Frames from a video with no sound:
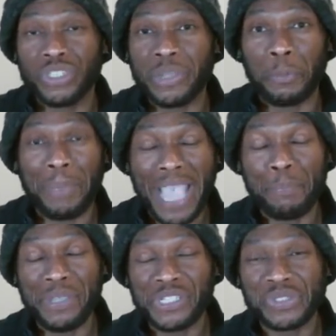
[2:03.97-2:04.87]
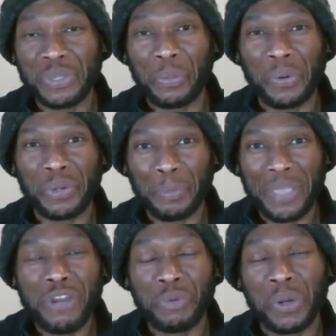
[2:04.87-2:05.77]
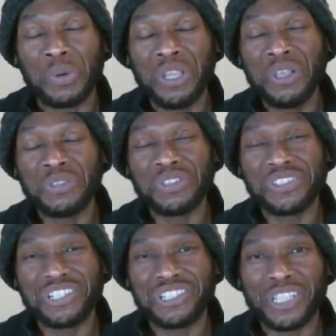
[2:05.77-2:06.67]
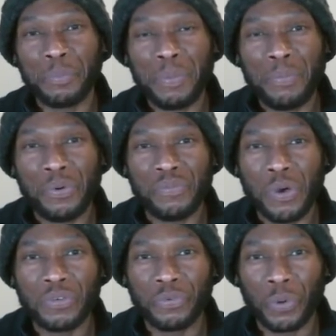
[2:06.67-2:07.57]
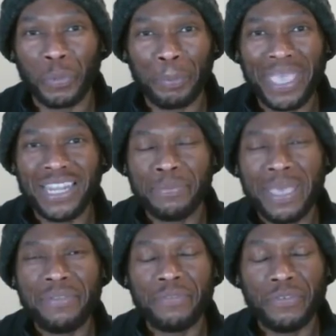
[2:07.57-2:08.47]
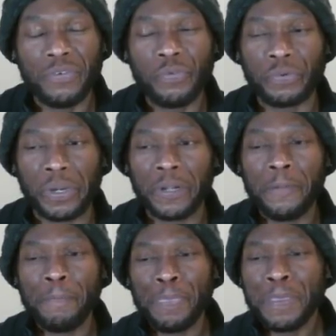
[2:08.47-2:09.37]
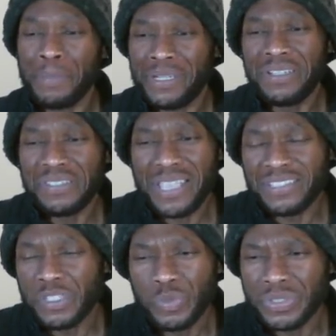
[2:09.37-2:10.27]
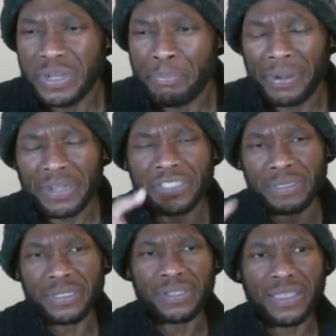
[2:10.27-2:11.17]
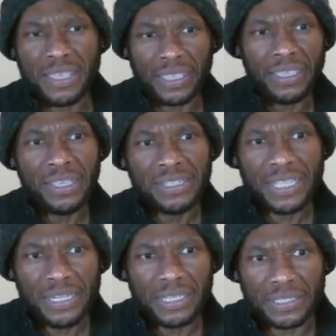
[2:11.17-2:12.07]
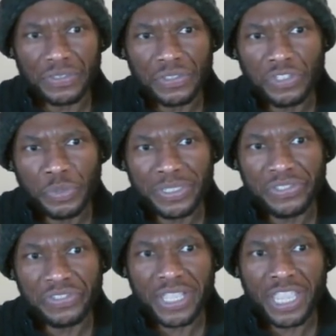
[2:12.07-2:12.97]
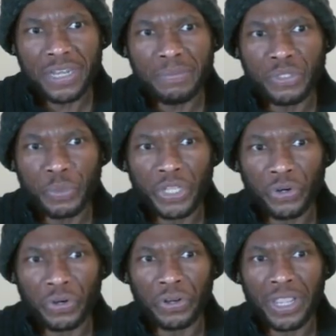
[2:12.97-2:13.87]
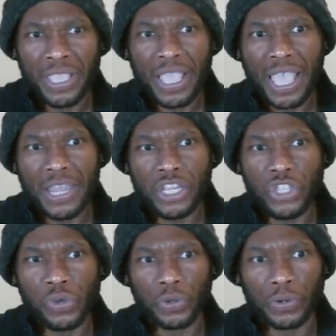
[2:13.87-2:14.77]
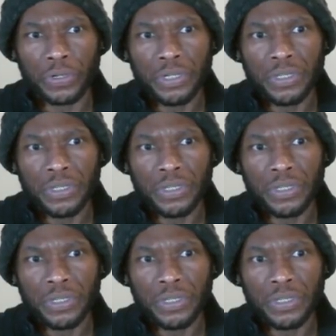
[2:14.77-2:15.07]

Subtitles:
They were backbenchers who were on her payroll. So essentially, the people who voted for her were paid to pay vote for her. But in this case, this was an embarrassing thing. Take a look at this. This was a scene between her and Juncker.